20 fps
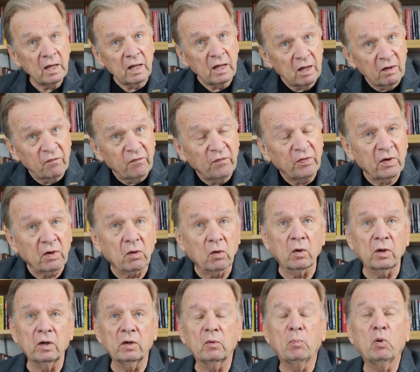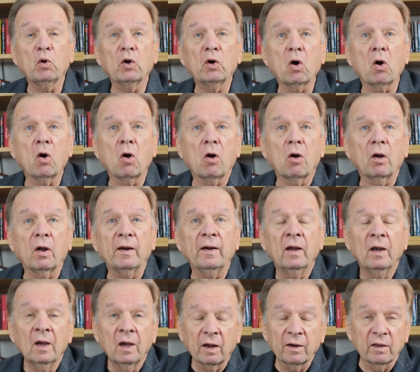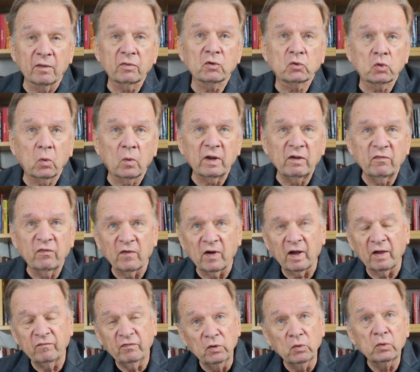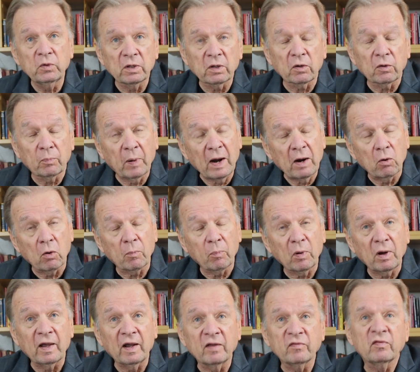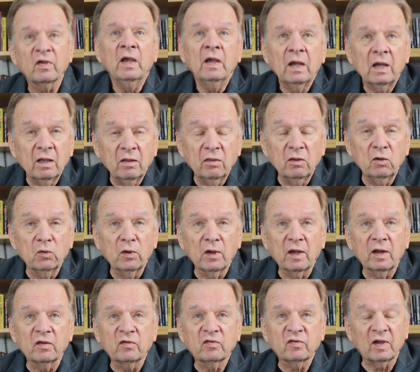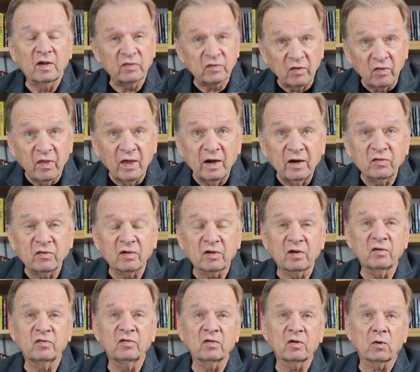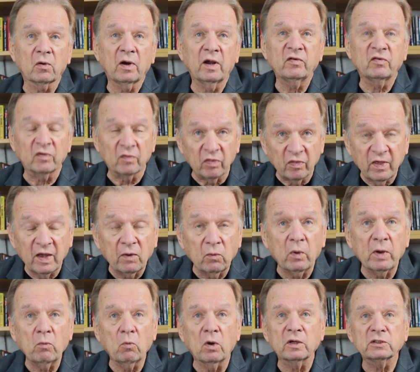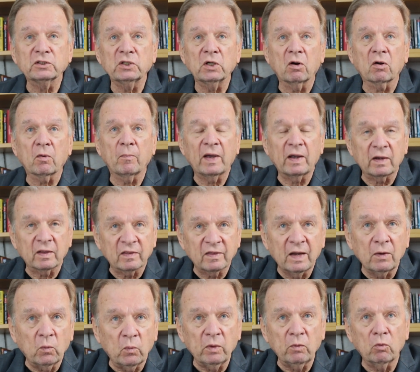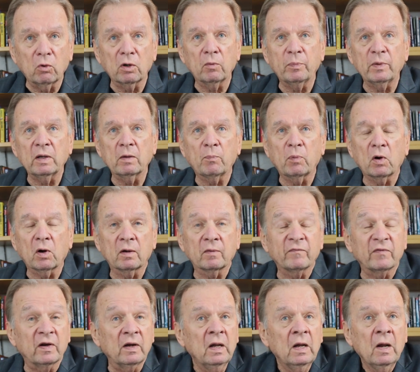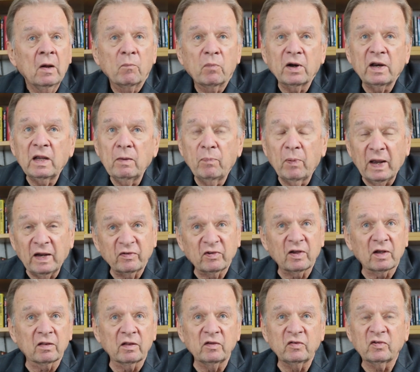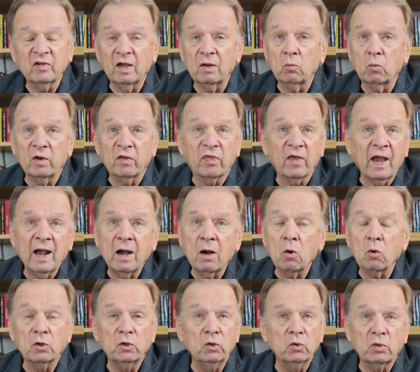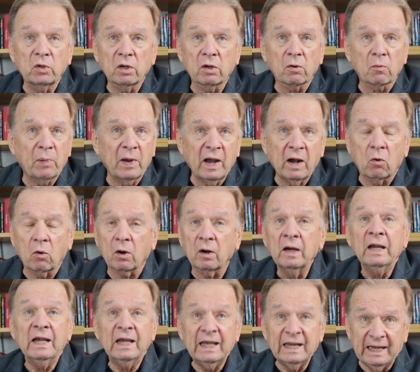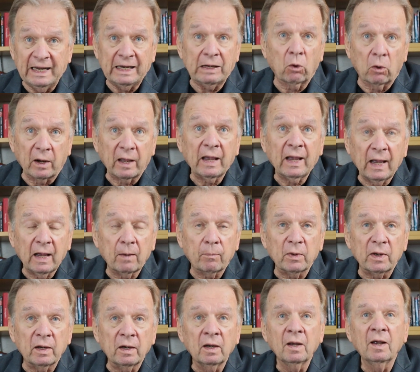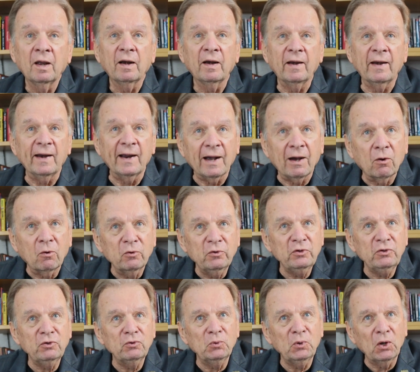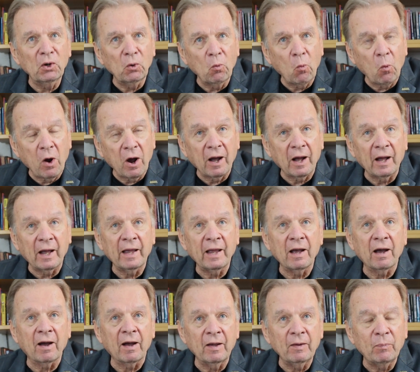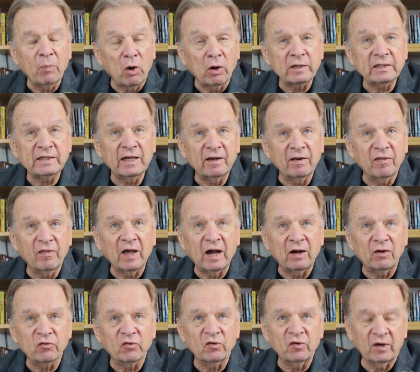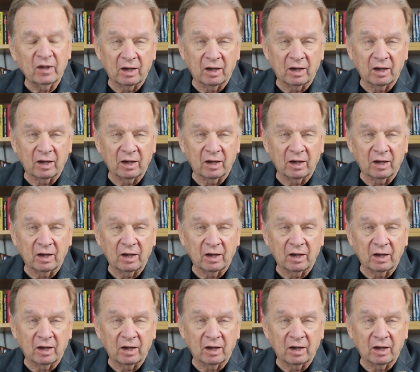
If they're going to put on another twenty-five nuclear power plants in the United States, then it's a consideration. Then we want to talk about it. Then we want to be a part of it. But he basically said, without nuclear power, it ain't going to happen. Now, do you know why I bought ten thousand